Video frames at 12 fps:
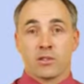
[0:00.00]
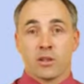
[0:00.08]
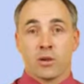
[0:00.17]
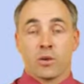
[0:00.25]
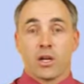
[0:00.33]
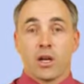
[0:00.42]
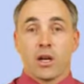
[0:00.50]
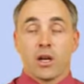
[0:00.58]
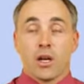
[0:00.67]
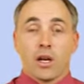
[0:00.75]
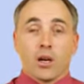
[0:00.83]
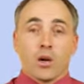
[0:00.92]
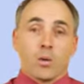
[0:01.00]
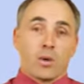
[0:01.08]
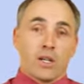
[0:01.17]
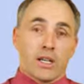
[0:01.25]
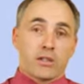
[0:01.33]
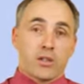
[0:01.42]
So
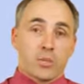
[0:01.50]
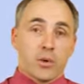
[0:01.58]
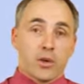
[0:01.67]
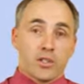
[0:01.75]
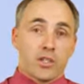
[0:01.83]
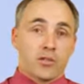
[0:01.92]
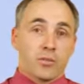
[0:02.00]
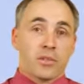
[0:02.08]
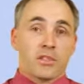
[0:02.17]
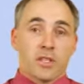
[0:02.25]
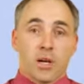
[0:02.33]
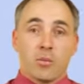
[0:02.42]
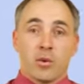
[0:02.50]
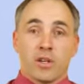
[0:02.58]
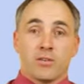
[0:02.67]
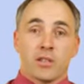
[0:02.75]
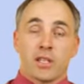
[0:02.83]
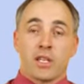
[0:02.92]
we like to approach it from the standpoint
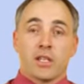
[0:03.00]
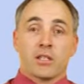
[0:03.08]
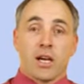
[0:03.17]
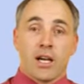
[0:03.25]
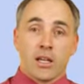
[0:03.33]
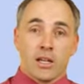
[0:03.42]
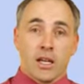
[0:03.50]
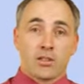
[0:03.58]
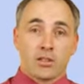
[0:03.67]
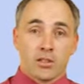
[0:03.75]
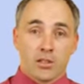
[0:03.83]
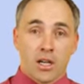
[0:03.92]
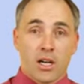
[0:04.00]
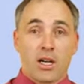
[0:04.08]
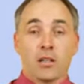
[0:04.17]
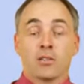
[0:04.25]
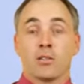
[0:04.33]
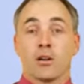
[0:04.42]
of looking at diet and
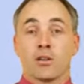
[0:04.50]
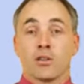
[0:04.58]
exercise,